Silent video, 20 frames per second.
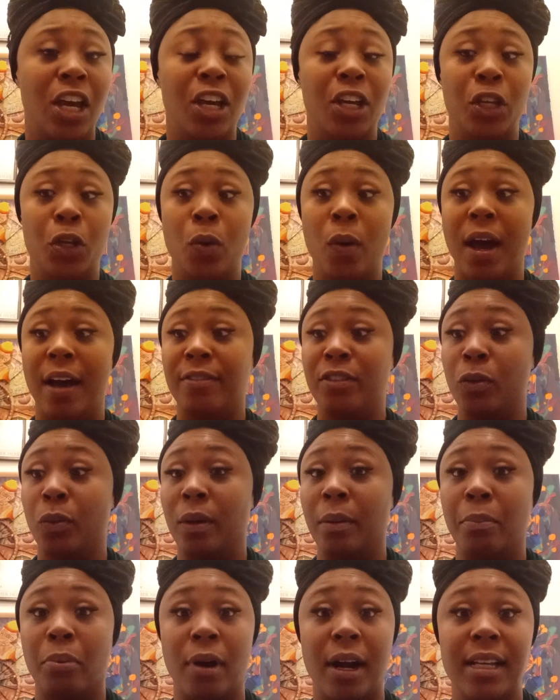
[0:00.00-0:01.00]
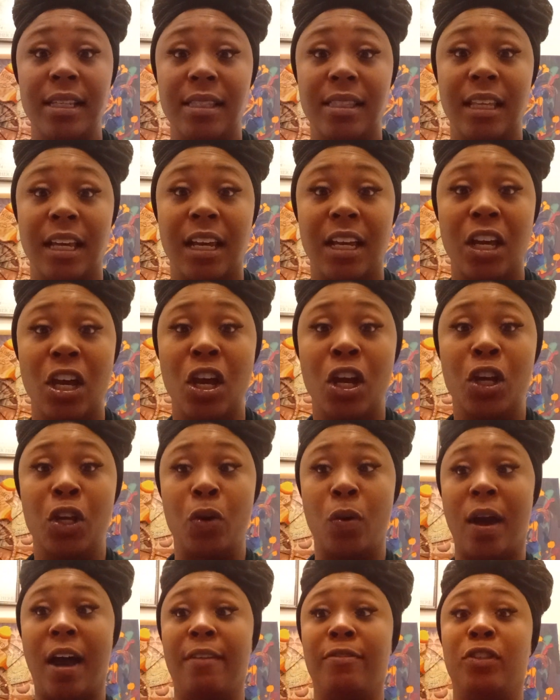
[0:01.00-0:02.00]
You have to embrace that. You
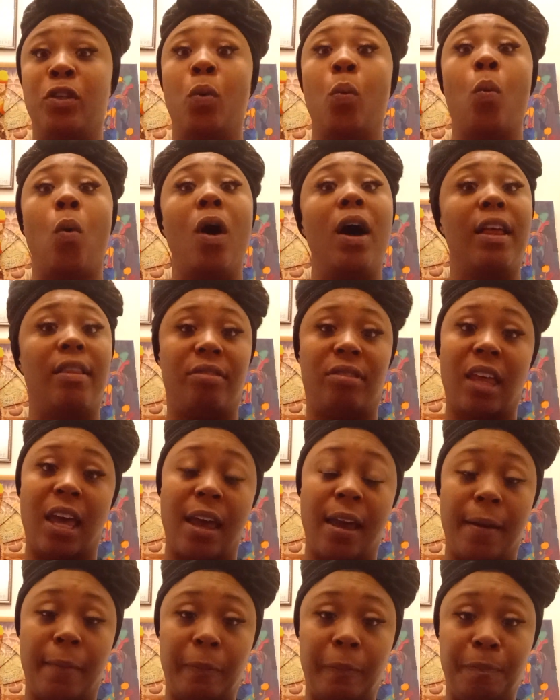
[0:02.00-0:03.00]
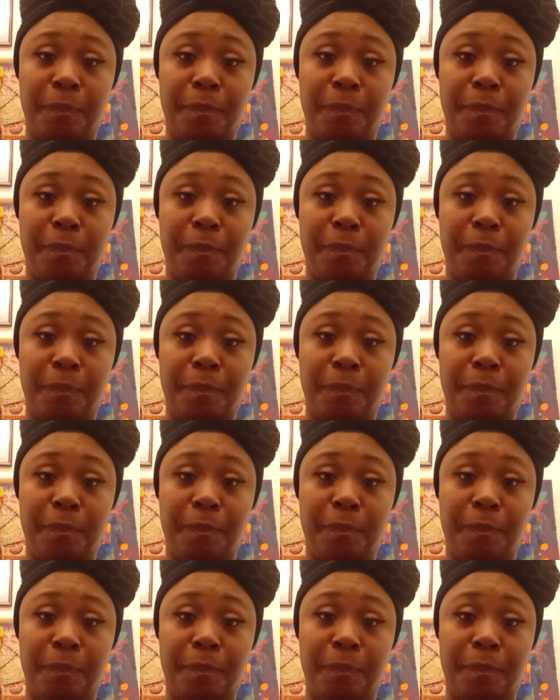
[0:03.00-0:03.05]
have to want that.